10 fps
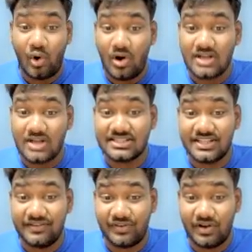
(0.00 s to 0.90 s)
Cause a
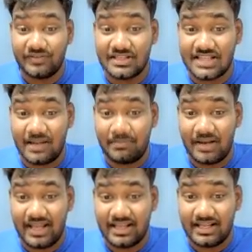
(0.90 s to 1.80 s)
shift of the
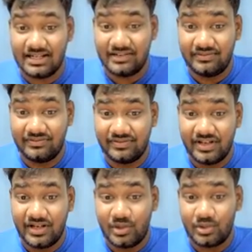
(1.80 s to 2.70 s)
supply curve
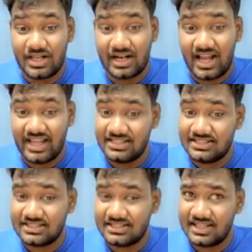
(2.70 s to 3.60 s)
to the right?
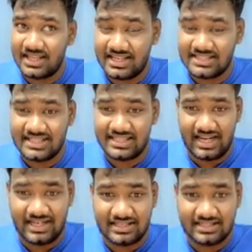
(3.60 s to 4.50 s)
Can I say
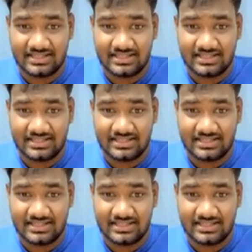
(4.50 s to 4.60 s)
that?